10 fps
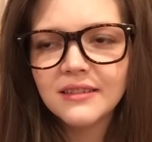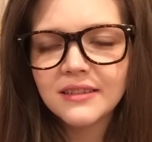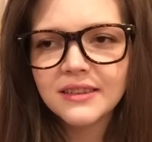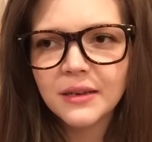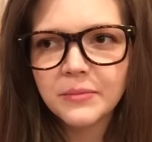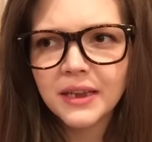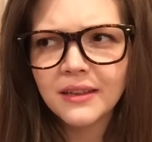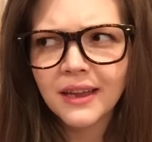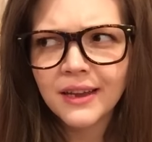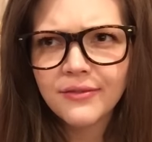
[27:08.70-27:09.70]

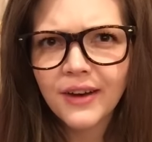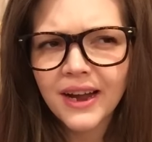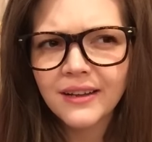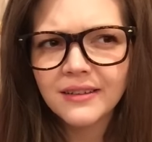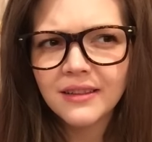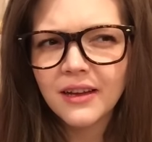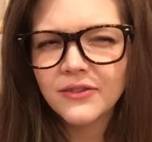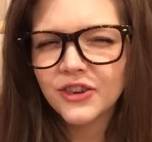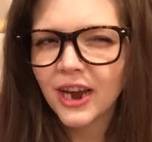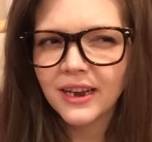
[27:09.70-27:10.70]
something like Fran
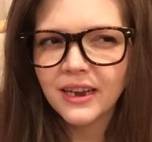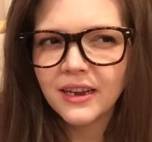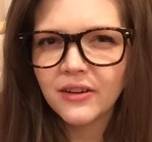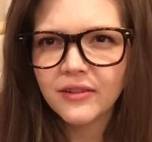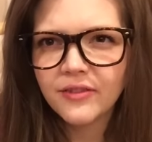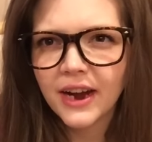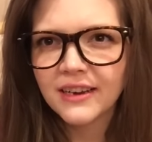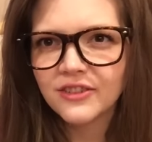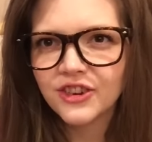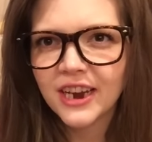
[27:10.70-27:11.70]
loves Shanny, or
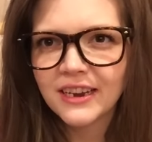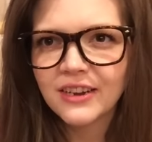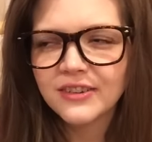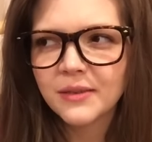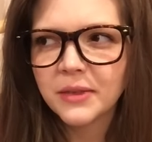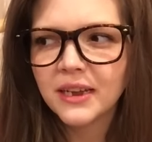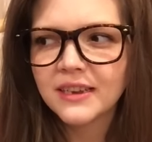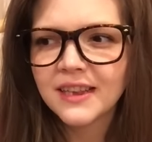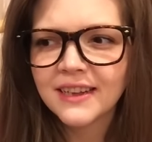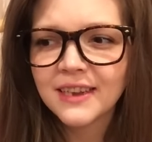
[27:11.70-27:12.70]
Fran and Shanny, or something,
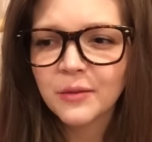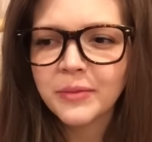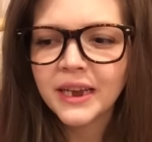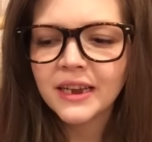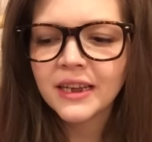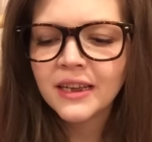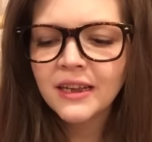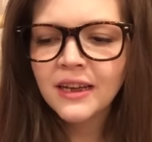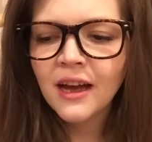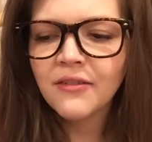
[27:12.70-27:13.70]
because that's how big
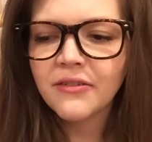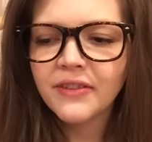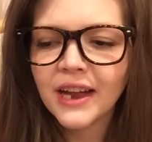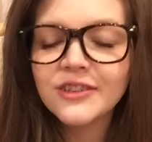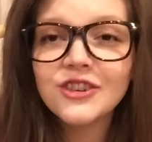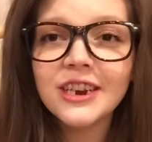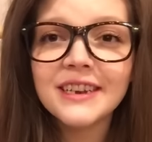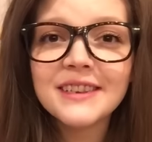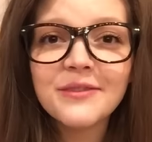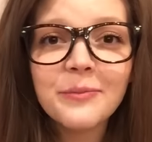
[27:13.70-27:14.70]
of a fan she
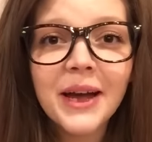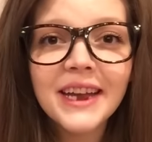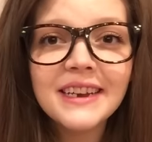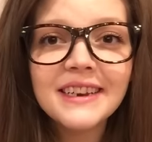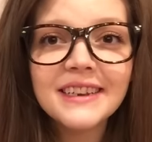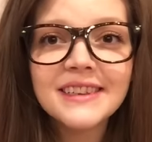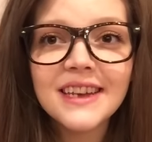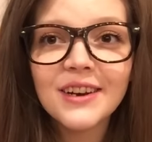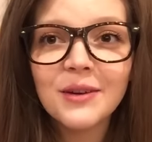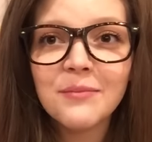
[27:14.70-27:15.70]
is of mine, is
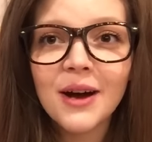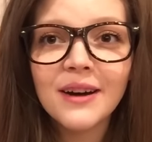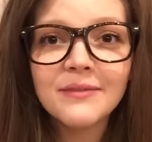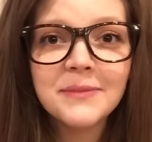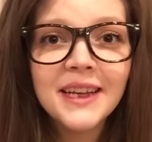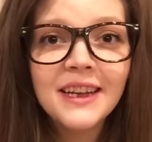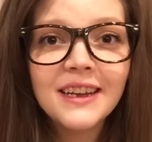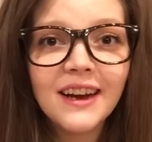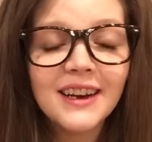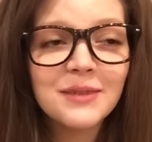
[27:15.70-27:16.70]
that her mom
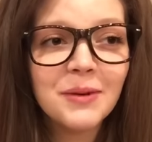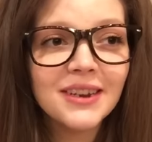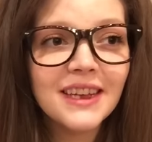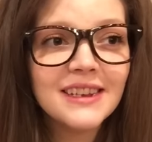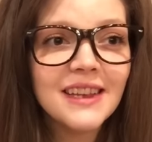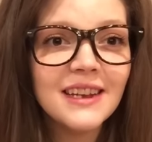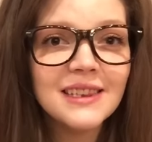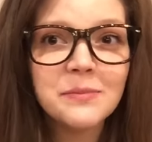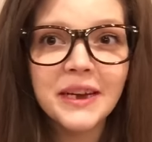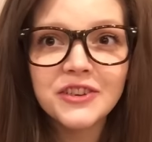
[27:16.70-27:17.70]
got a birthday sign
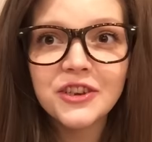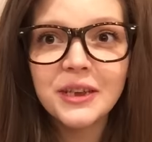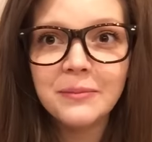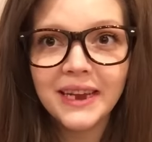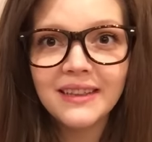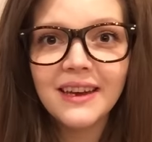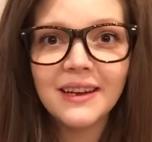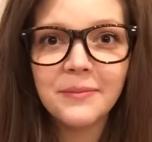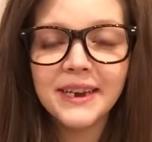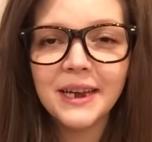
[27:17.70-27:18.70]
specially made that
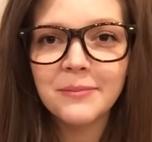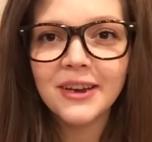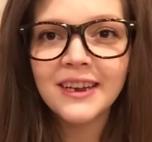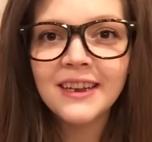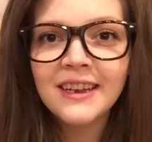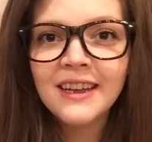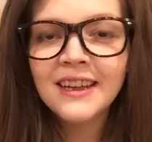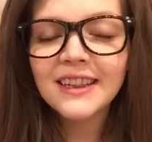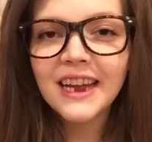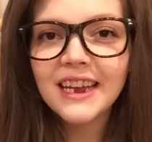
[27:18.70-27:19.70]
had my name on it.
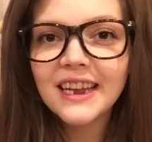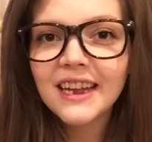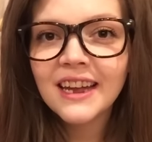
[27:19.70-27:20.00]
Like,